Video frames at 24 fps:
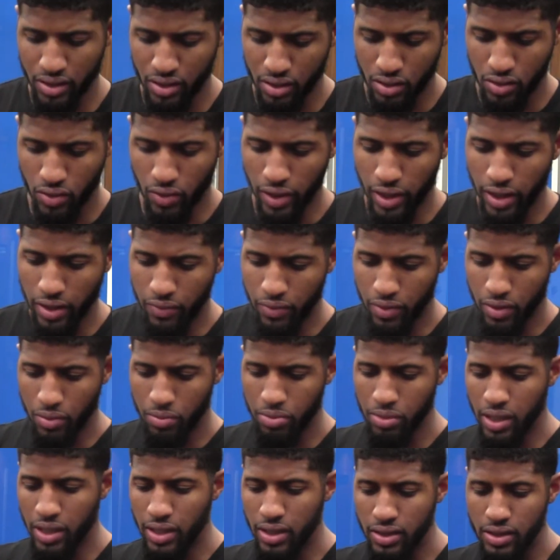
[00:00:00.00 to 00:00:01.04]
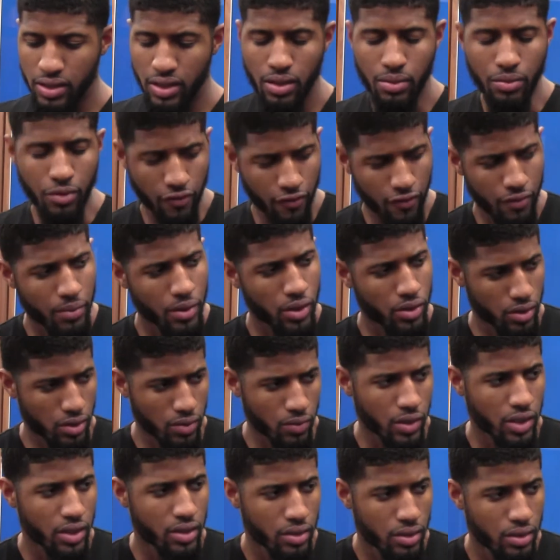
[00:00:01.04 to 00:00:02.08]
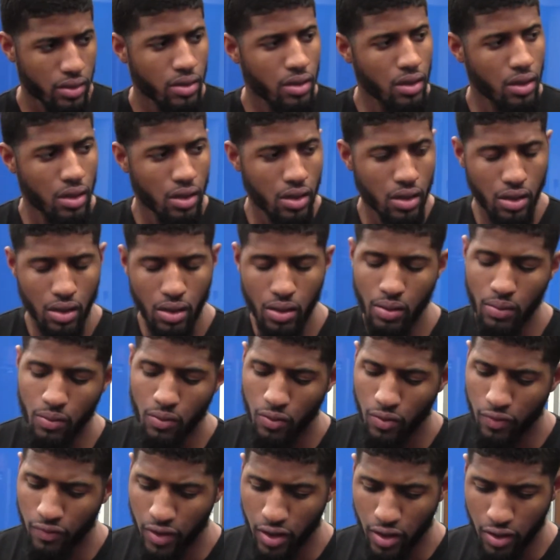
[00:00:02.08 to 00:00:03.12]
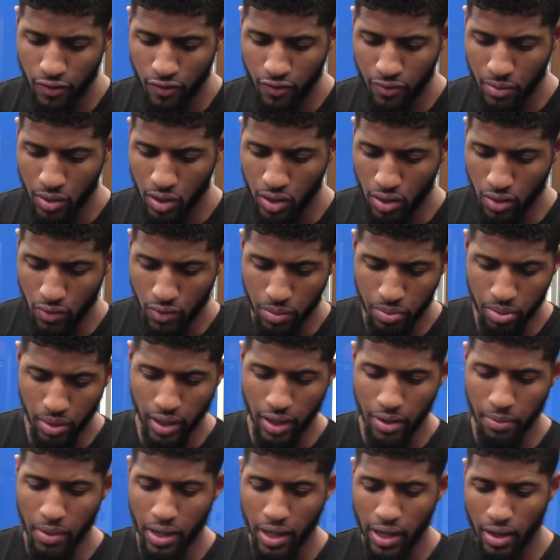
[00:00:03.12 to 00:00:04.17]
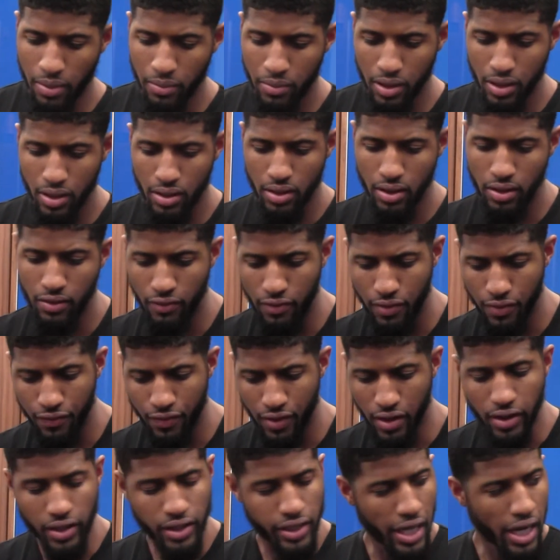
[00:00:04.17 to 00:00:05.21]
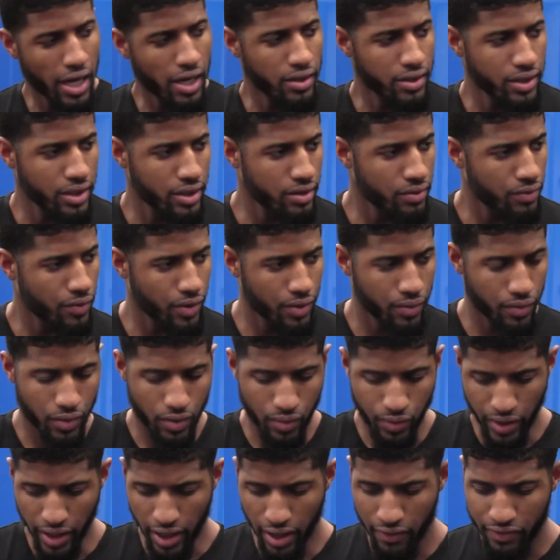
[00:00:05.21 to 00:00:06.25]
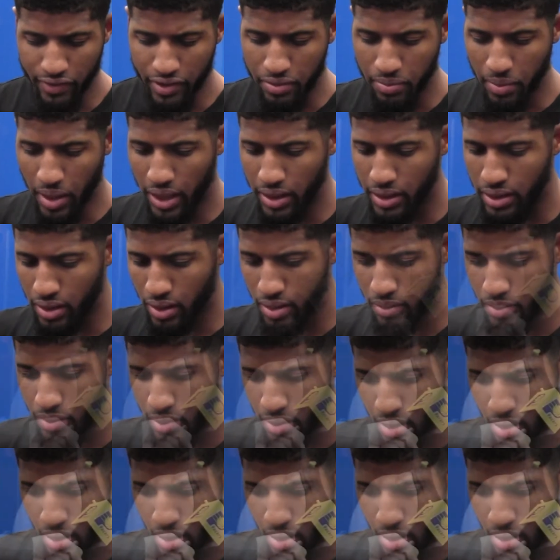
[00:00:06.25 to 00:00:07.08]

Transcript: it's just great when you're playing a team you're familiar with. We're very familiar with playing Miami and very dialed in when we have this matchup.